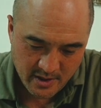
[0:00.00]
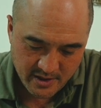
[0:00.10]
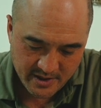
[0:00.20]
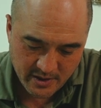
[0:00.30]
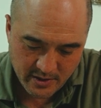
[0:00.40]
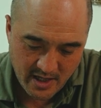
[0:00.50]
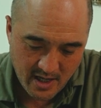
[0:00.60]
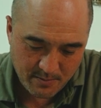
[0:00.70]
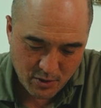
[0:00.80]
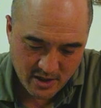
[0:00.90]
So
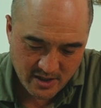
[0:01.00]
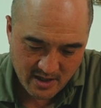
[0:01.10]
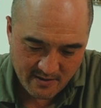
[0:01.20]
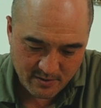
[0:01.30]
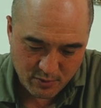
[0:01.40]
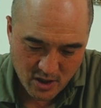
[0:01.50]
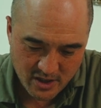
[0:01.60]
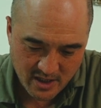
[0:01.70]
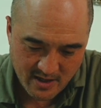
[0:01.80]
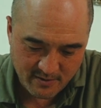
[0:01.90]
yeah, project after
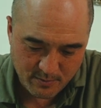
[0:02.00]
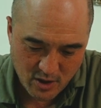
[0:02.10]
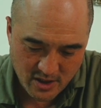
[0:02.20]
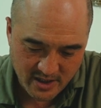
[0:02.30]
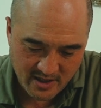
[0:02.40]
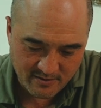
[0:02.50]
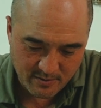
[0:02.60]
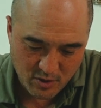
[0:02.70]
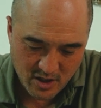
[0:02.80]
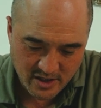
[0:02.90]
project after project after
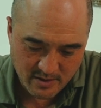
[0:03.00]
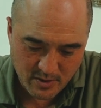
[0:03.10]
project.